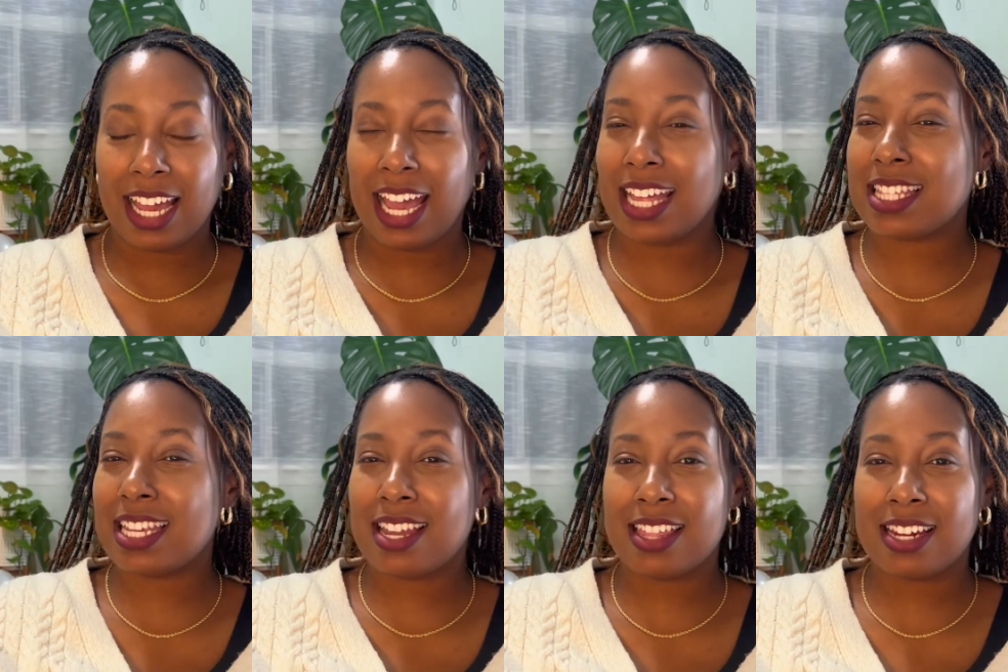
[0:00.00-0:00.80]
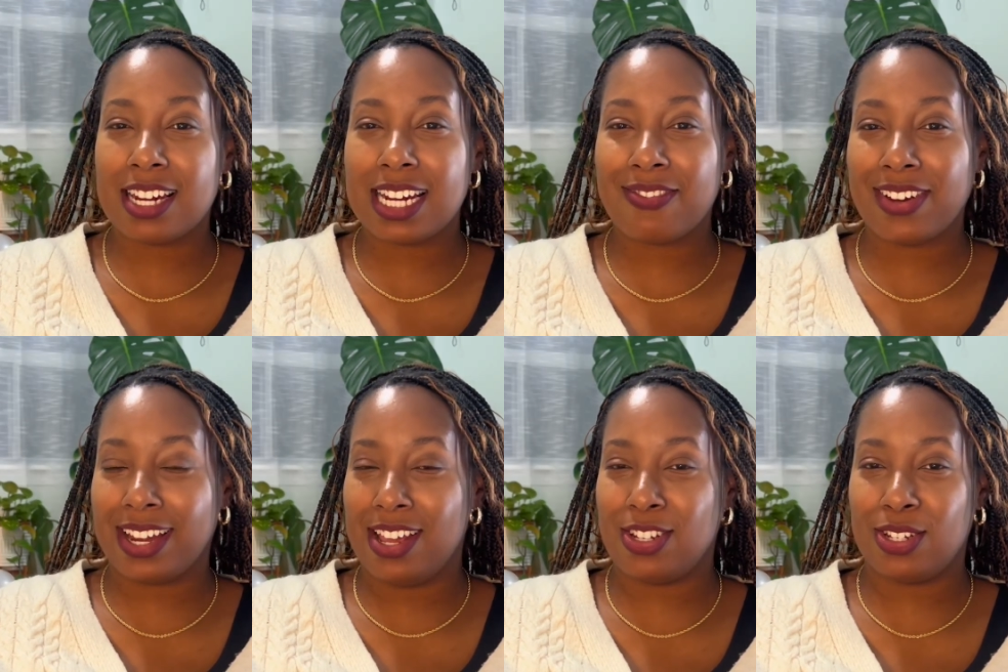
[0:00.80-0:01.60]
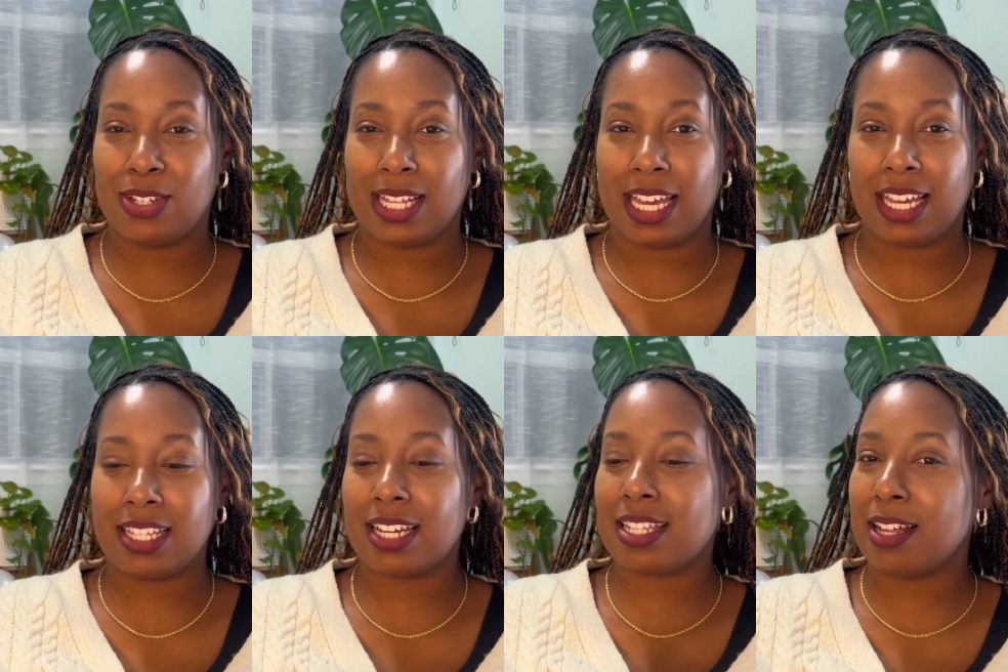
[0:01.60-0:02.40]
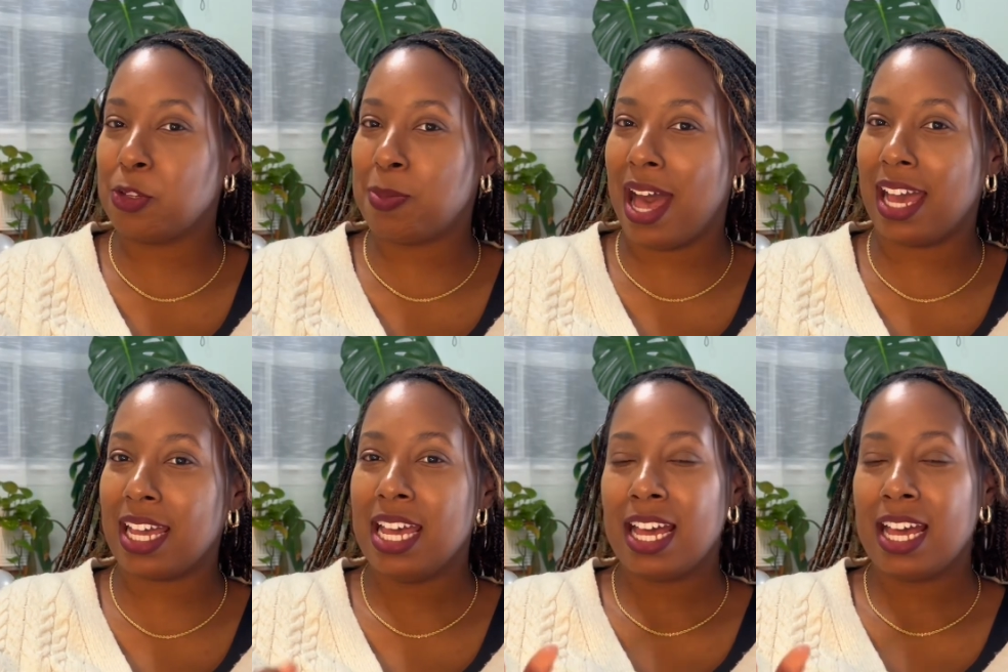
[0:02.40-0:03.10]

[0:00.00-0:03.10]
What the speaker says: it's another variation to, like, it's not a slouch bag,